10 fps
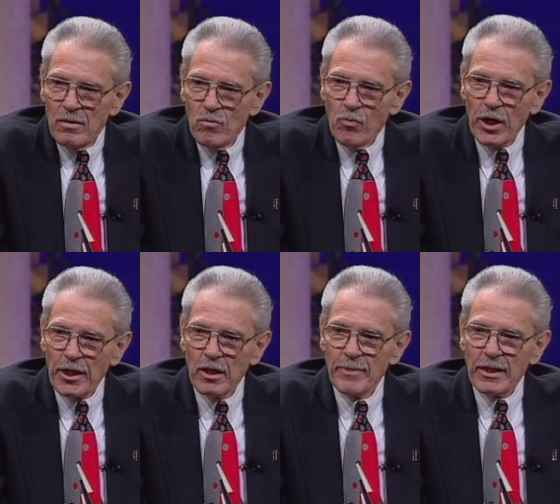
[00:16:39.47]
Well, when I
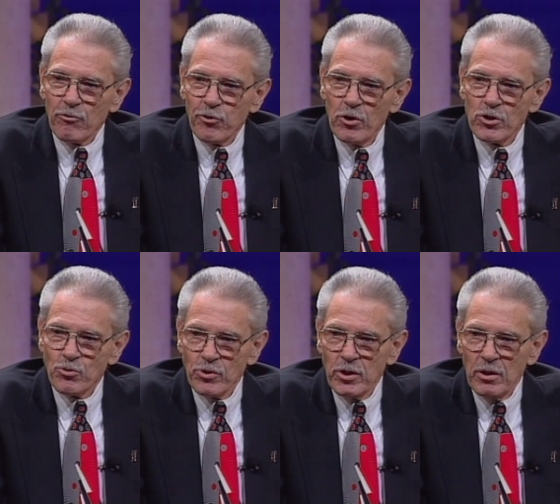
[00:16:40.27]
come out of
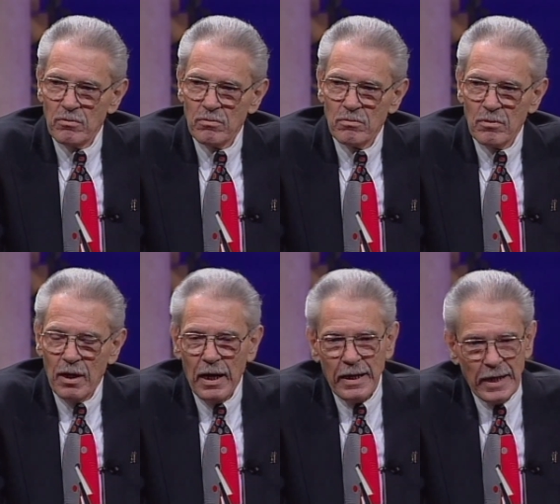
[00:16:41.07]
surgery,
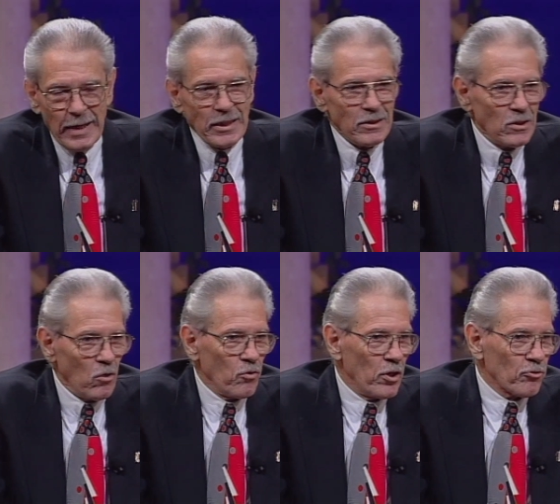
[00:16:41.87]
and I didn't know
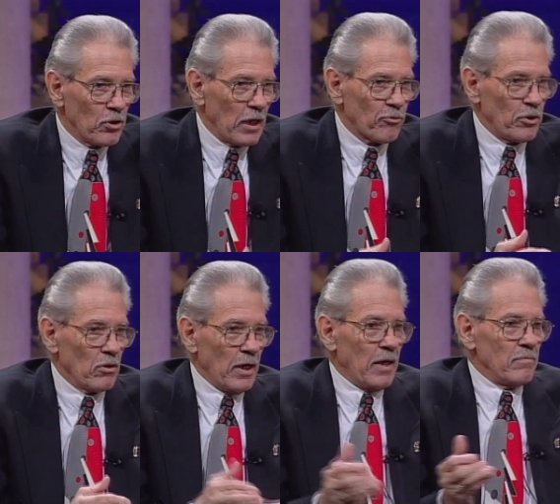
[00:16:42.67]
this because I was still
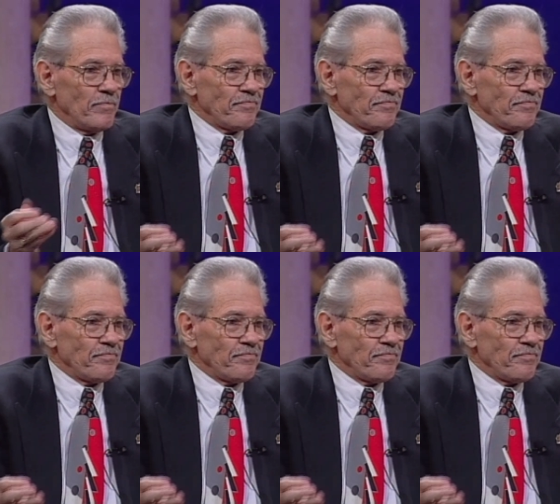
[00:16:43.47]
out,